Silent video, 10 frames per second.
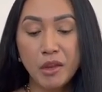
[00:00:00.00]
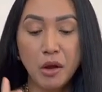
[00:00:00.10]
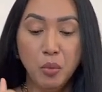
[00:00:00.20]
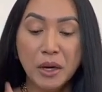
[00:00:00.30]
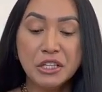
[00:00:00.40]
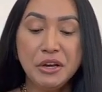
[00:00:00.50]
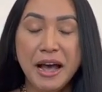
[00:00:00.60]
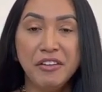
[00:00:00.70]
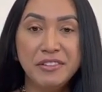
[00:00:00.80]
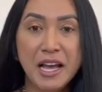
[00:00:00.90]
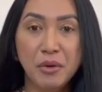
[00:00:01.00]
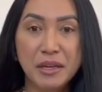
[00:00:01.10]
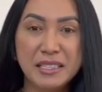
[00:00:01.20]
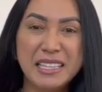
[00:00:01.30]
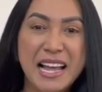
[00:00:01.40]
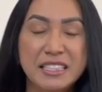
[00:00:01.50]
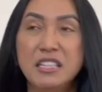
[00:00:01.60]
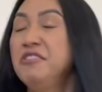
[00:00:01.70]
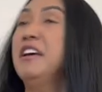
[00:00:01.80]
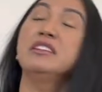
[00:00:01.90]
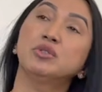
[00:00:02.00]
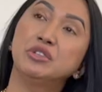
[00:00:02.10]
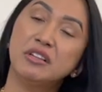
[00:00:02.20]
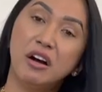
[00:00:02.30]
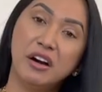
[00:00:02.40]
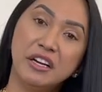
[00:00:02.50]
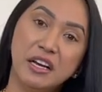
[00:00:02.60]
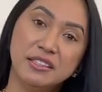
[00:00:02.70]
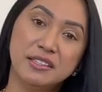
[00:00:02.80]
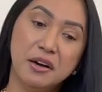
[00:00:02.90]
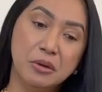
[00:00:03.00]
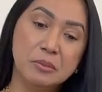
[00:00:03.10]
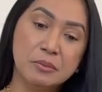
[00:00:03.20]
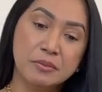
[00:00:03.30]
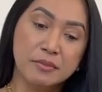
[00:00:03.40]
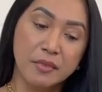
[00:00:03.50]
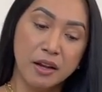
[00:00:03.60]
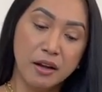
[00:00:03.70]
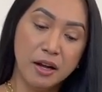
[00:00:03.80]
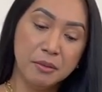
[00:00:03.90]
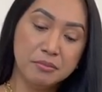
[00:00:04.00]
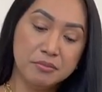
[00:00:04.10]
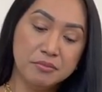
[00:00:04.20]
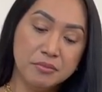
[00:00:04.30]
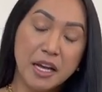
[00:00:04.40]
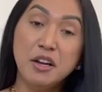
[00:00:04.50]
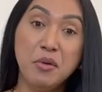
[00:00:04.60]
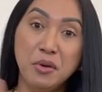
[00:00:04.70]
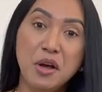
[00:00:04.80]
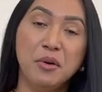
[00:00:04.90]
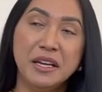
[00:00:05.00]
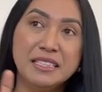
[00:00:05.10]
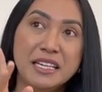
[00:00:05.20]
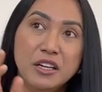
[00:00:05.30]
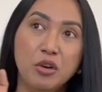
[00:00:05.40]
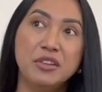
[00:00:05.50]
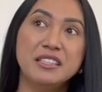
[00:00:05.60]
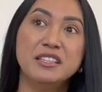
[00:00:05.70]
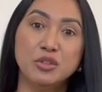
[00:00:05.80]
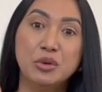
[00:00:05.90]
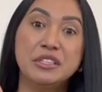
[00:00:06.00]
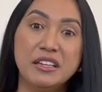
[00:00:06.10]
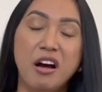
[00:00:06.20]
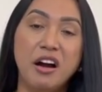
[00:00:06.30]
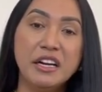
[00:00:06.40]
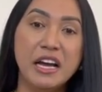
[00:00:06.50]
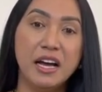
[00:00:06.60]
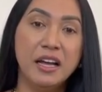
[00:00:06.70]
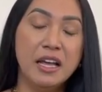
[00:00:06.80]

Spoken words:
what you have now is latent phase urticaria. So No, he said, oh, this is urticaria.